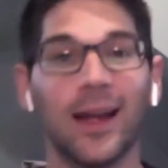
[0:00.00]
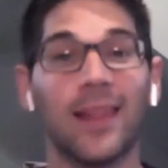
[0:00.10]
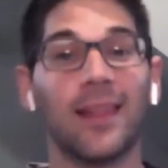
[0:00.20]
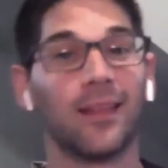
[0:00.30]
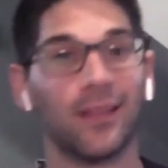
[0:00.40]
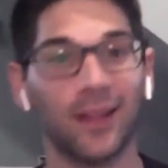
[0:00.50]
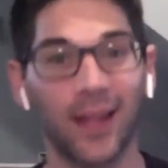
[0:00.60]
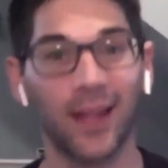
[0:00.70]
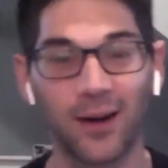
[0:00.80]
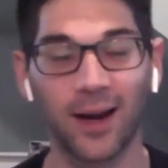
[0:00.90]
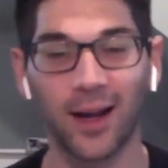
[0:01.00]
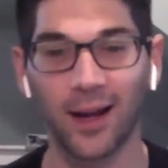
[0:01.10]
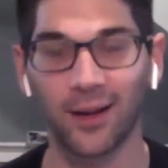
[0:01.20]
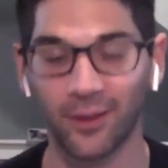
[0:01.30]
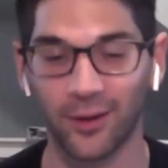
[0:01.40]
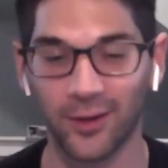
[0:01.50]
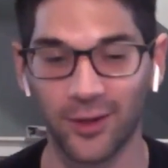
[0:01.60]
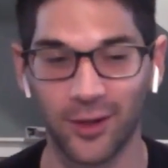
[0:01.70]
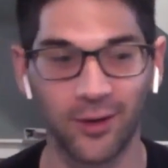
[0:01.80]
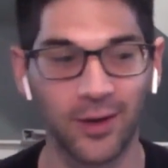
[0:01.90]
then later I kind of learned,
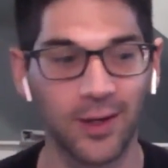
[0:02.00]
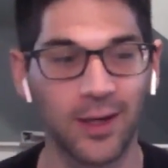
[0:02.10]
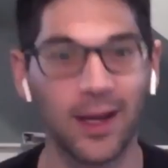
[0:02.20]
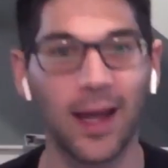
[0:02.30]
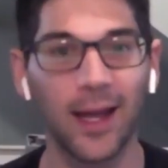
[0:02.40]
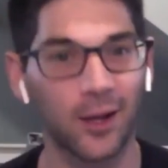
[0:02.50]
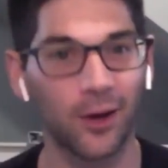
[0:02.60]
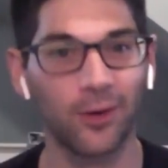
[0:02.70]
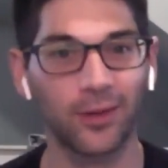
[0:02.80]
ACOT,